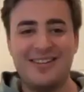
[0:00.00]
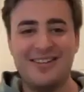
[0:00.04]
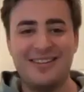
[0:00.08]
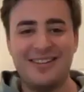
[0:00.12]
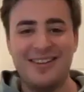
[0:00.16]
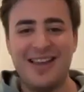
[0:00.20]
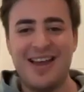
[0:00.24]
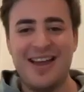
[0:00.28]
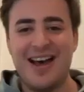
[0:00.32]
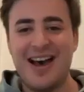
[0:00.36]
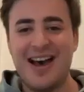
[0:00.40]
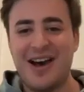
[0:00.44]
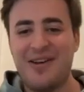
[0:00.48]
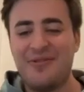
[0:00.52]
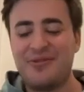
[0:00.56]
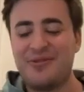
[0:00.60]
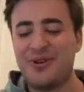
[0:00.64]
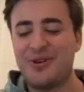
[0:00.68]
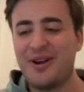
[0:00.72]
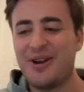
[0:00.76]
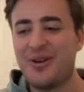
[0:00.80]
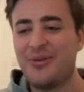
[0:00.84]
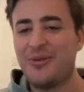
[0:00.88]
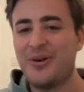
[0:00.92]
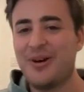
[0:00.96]
Yeah, I've
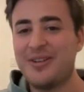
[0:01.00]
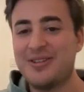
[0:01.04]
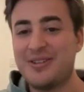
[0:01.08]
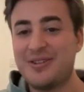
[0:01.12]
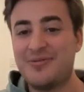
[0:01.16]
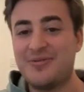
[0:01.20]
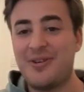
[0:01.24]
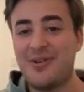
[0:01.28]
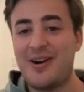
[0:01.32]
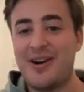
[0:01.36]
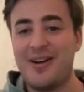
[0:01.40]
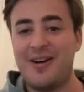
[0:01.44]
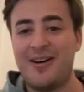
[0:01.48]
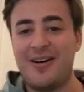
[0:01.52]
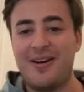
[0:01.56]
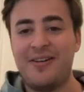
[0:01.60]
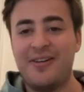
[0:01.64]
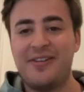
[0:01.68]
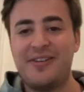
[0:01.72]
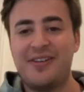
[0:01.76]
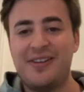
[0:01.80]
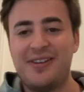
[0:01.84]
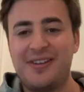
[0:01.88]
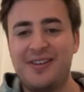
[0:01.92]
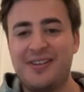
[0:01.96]
tried it once. It's very
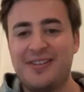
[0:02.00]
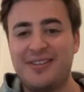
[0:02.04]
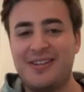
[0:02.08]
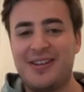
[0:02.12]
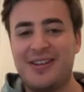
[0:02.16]
hard. It's